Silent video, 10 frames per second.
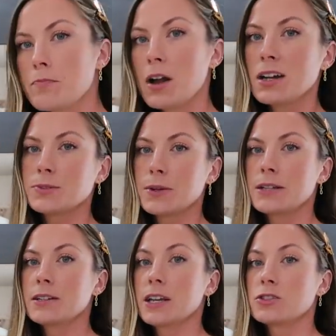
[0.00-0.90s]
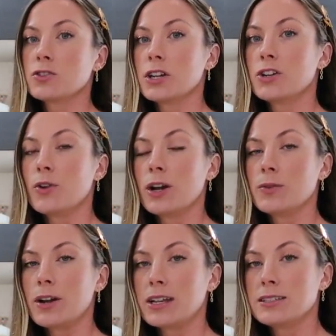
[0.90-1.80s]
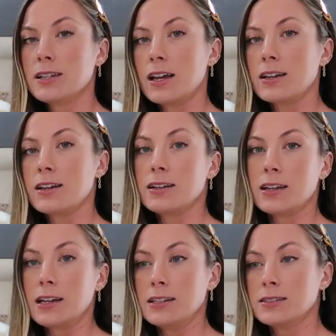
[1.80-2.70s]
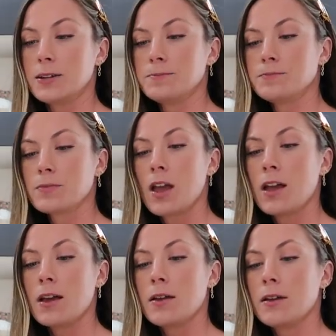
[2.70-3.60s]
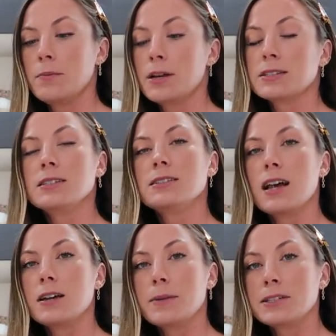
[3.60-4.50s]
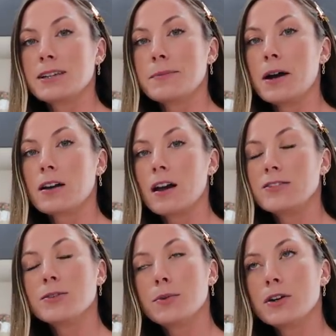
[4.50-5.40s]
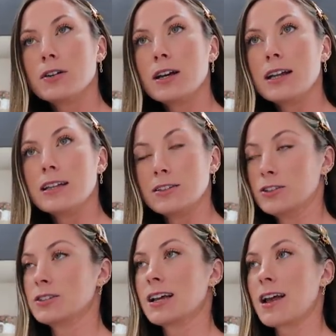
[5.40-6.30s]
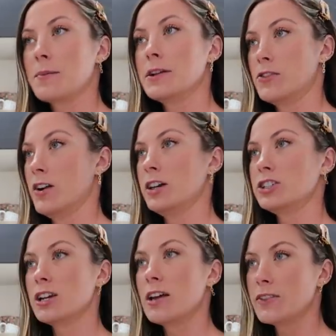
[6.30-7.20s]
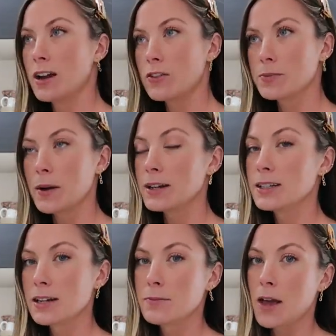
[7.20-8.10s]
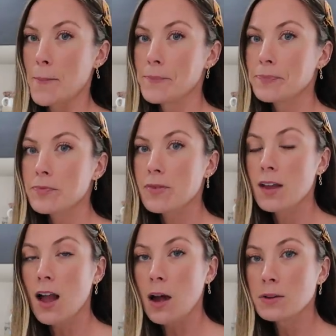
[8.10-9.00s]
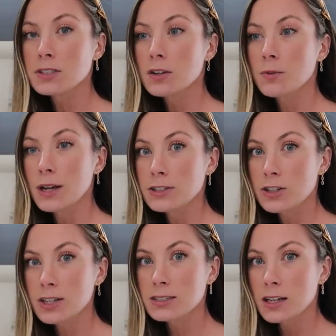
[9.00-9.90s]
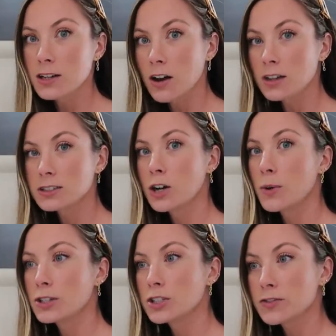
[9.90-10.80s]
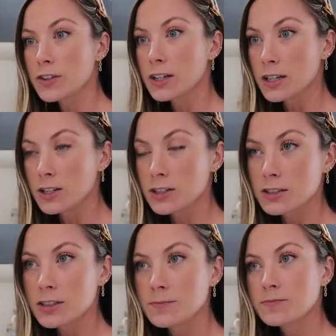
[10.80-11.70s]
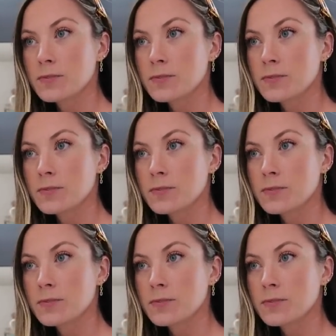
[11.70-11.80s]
My husband gets really annoyed when I stand and eat, because he said it makes him uncomfortable and it looks like I'm in a rush. And then I remind him that I was a waitress and cocktail waitress for years.